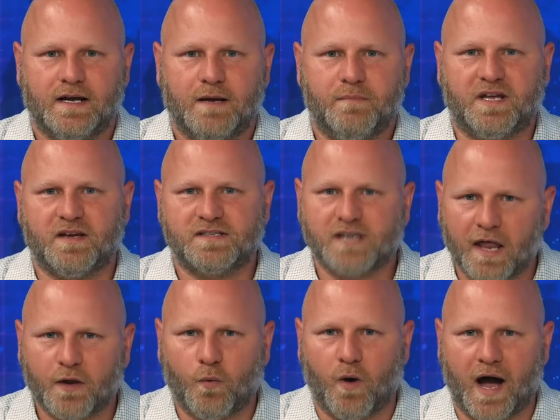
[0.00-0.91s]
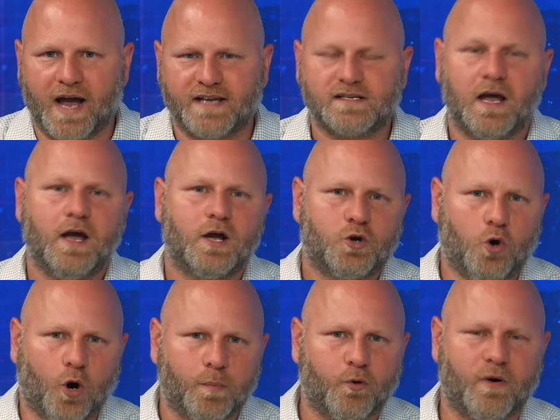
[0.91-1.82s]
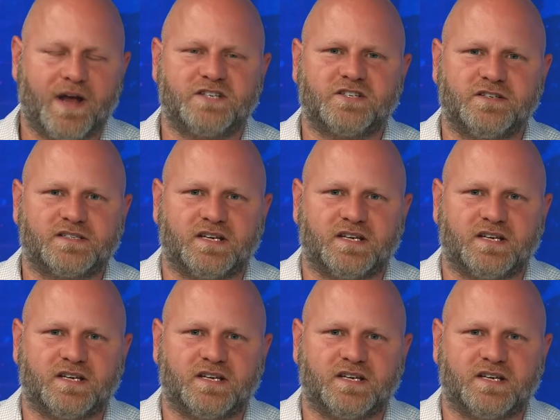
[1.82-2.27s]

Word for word: because otherwise, corporations